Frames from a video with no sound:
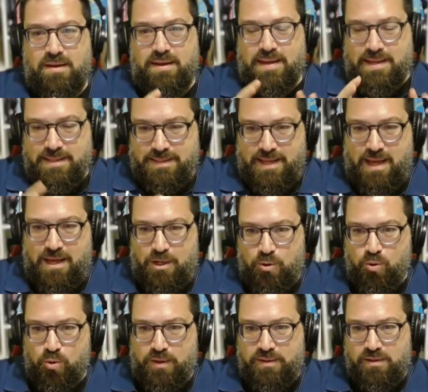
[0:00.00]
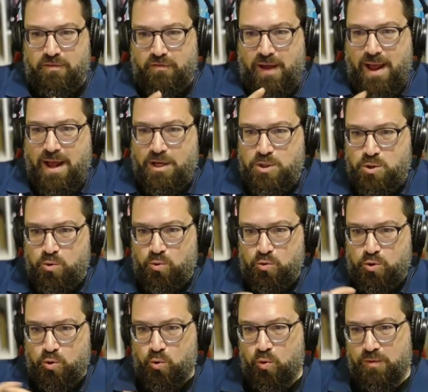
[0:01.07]
8 categories of actual
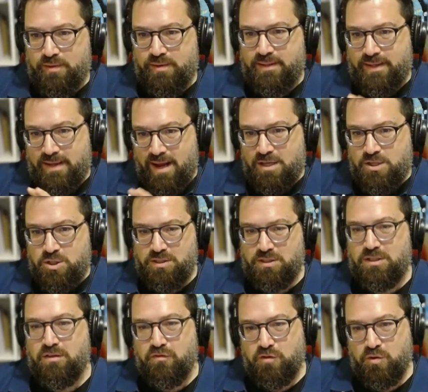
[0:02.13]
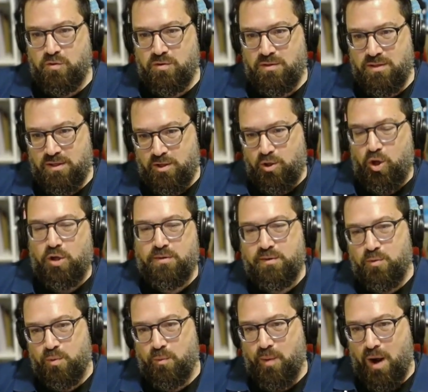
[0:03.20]
tools that can actually give you the Claude
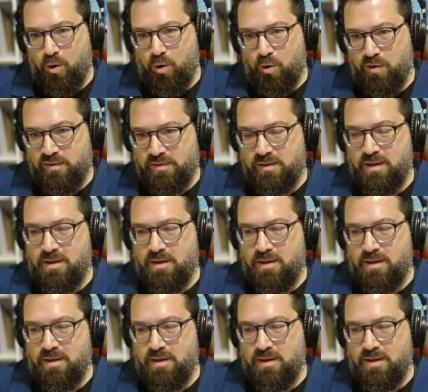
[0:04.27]
superpowers